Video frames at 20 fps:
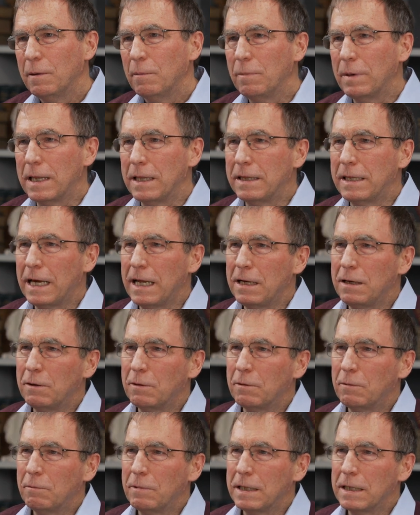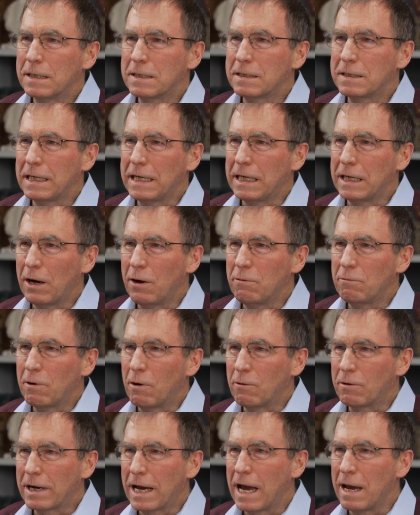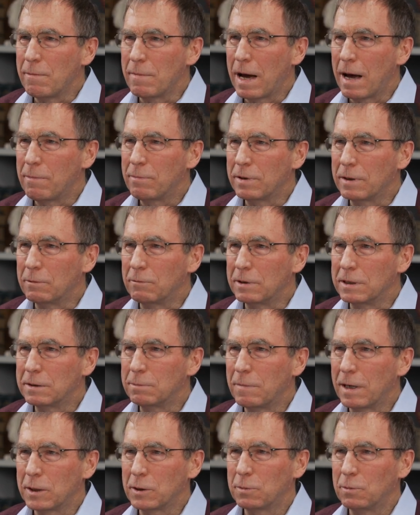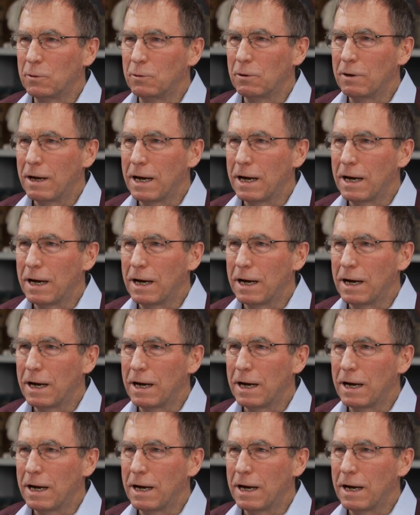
But then when the CEO role came up, it was much more